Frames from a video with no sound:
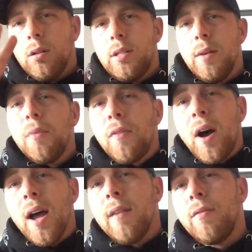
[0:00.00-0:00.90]
Tip
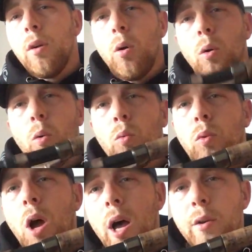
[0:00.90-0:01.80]
five,
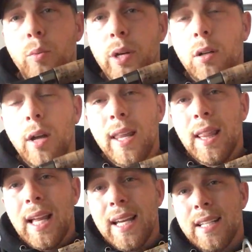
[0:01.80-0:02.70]
rod, reel, and
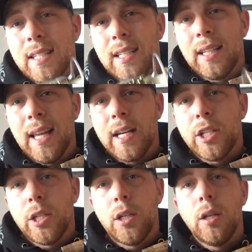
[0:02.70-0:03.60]
line
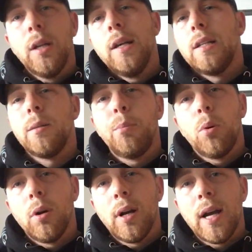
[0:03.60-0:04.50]
selection. It's
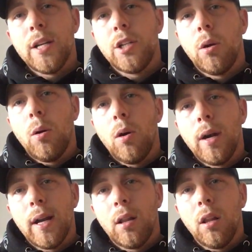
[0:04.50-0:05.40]
important, guys, you go out
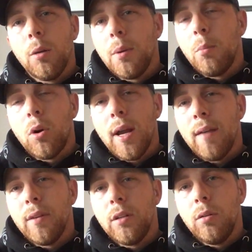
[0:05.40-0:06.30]
and get a little bit more
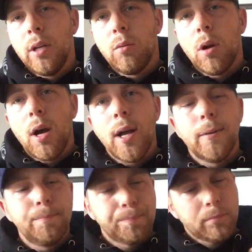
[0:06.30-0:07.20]
heavy duty
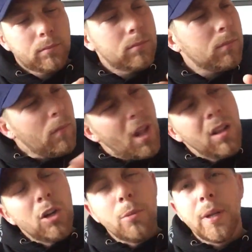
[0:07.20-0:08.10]
rod, a
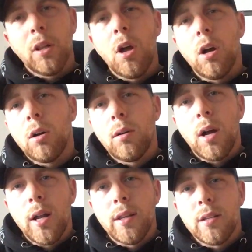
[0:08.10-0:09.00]
little bit longer
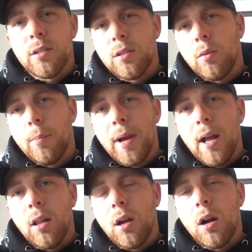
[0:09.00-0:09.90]
rod. This is a
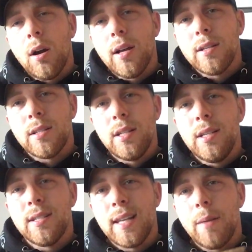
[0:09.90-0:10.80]
Rapala RSC
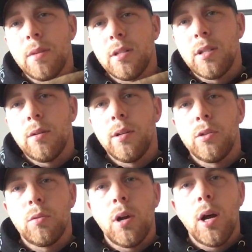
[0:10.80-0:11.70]
Salmon
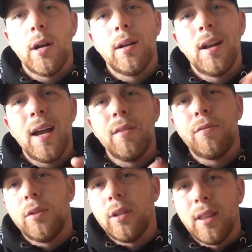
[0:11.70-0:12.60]
Series rod, 9
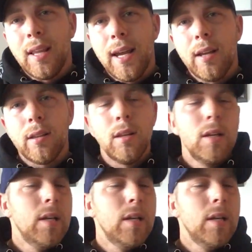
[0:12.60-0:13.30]
foot in length.